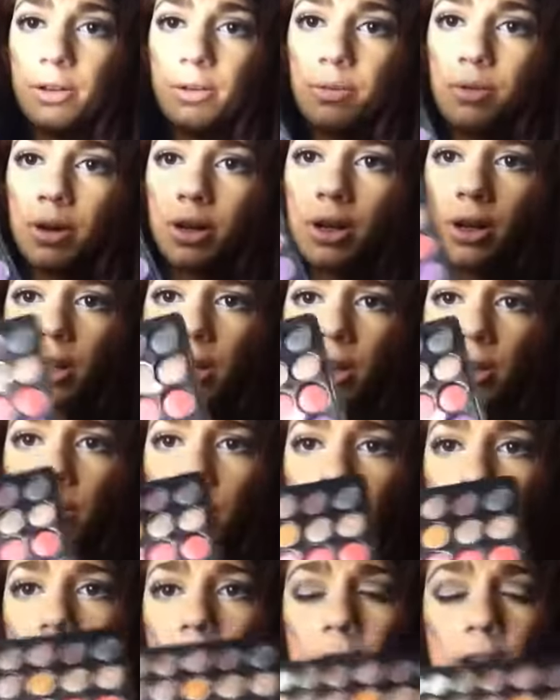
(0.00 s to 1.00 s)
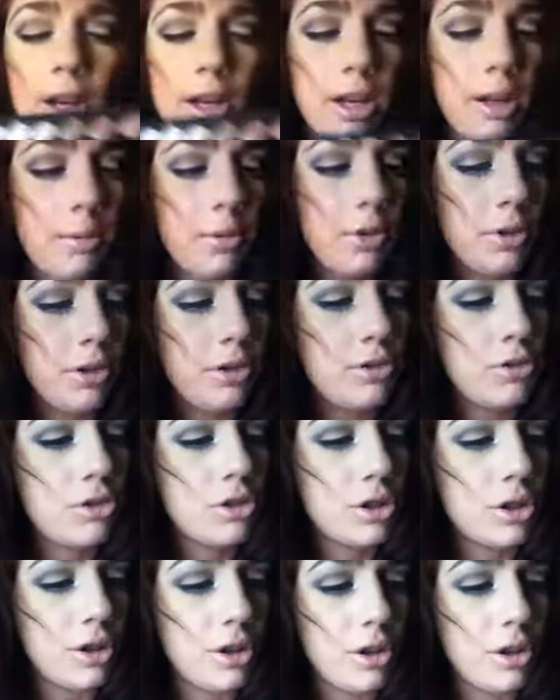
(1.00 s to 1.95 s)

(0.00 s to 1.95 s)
We're going to go in and I'm going to show